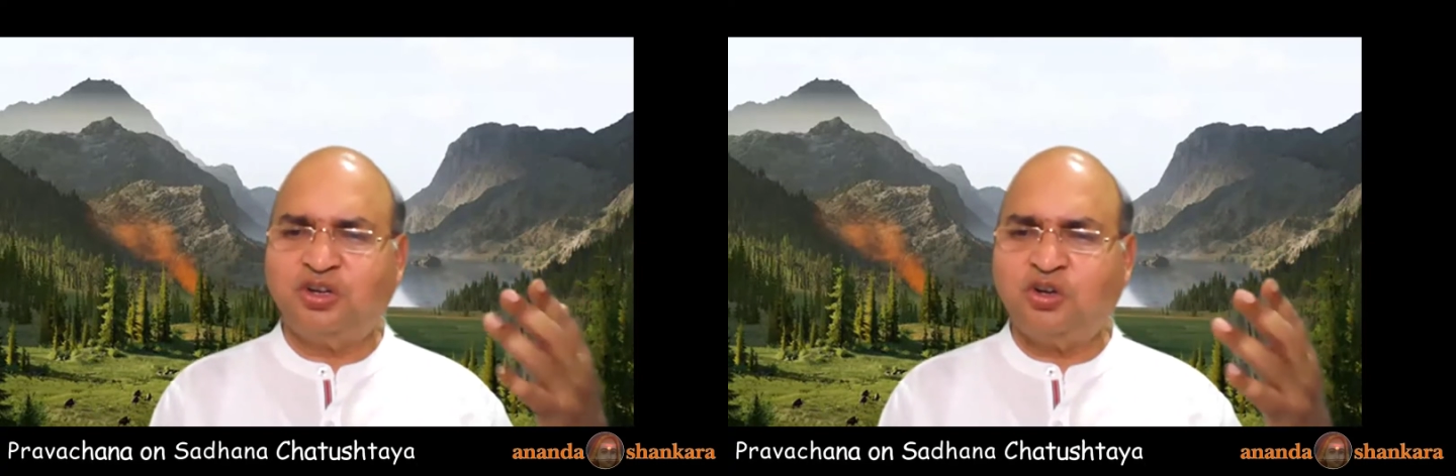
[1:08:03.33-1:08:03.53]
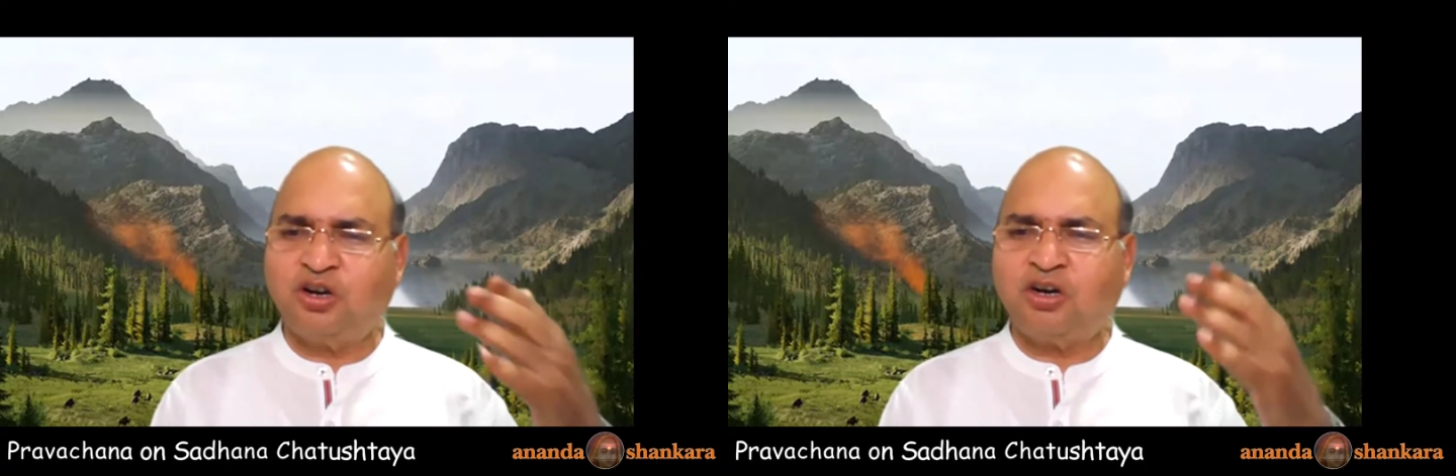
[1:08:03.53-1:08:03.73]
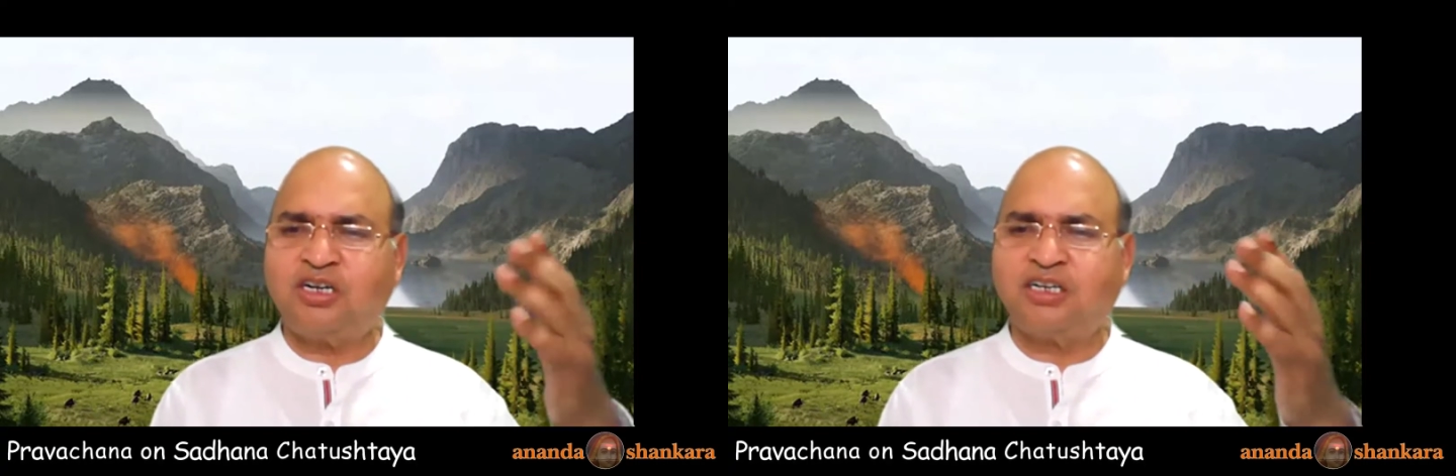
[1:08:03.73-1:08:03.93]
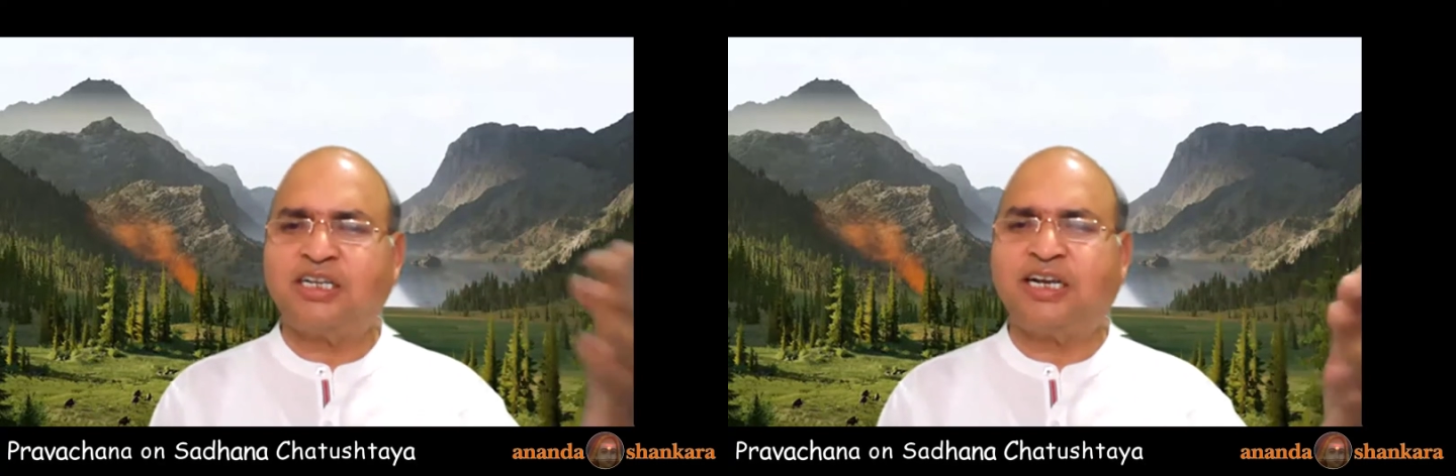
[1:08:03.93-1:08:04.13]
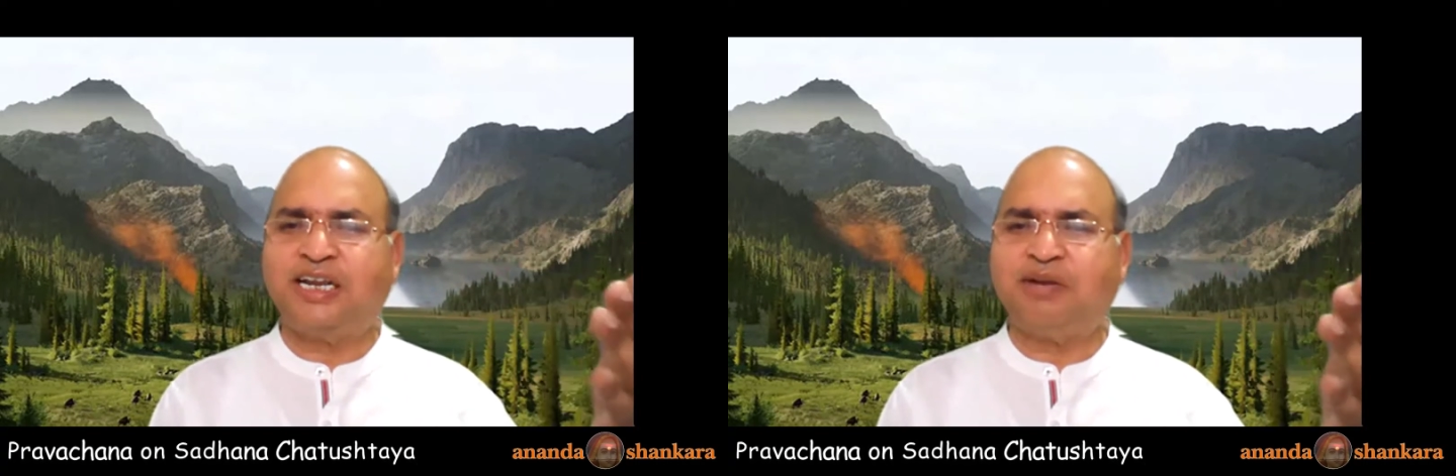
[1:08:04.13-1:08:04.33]
You got a
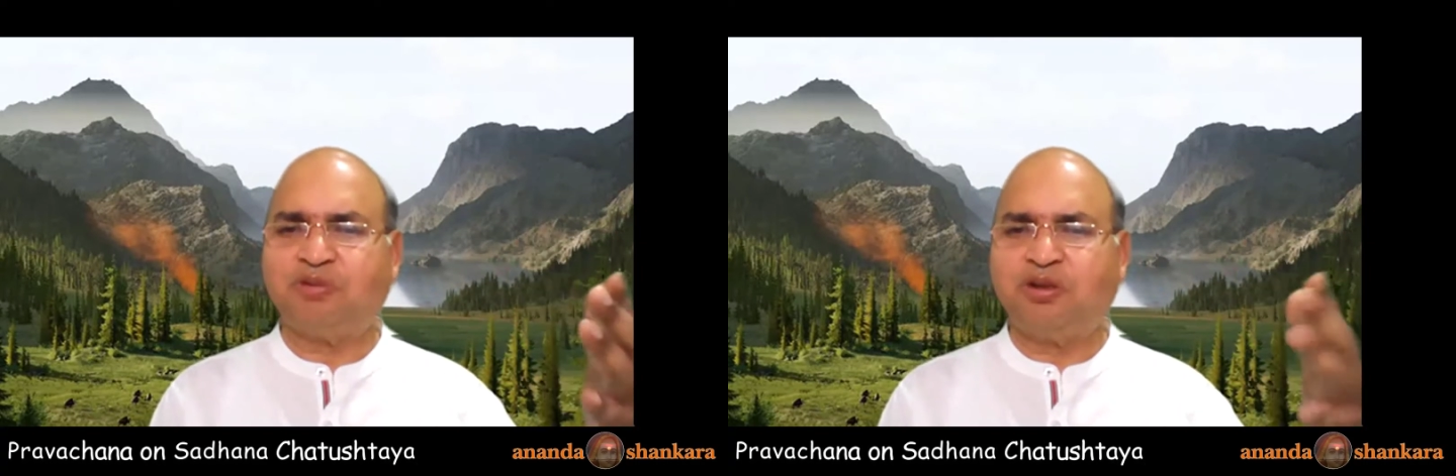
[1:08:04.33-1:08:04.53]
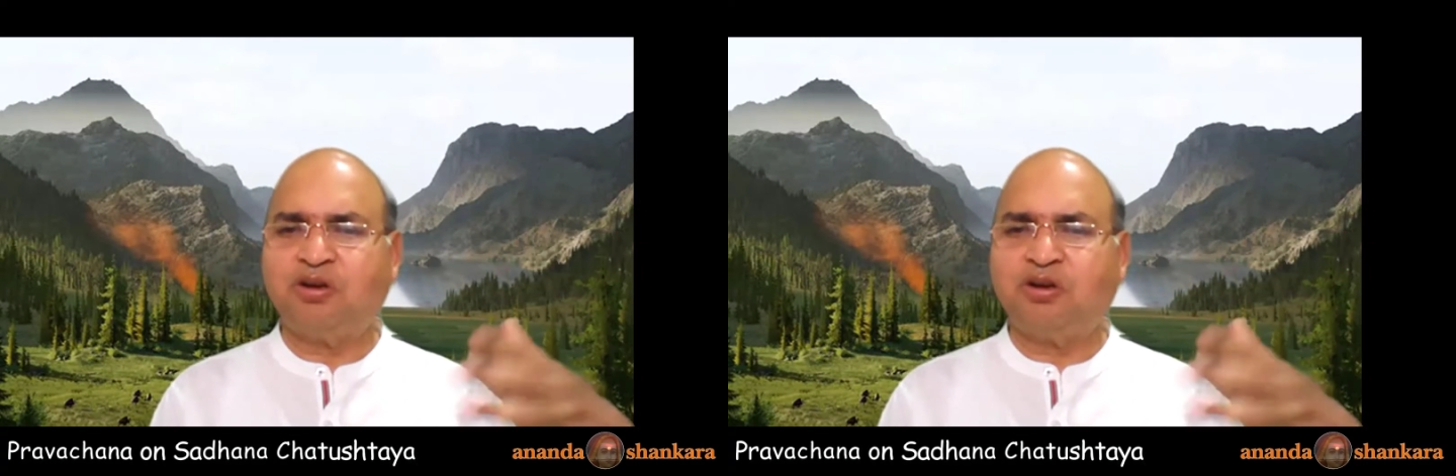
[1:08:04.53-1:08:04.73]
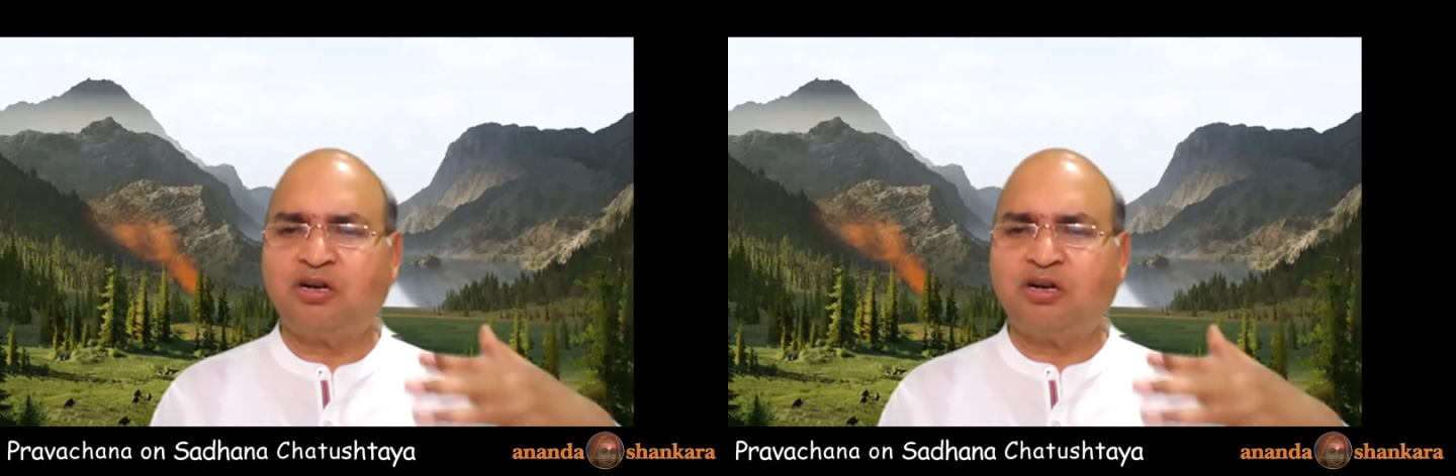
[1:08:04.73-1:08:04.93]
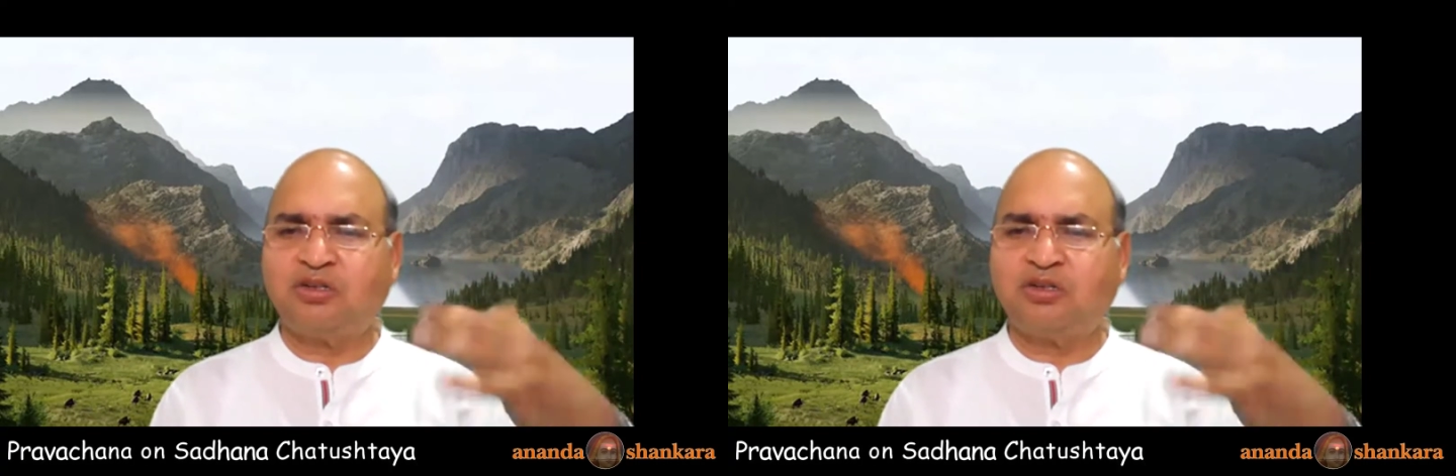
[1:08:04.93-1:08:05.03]
name, you got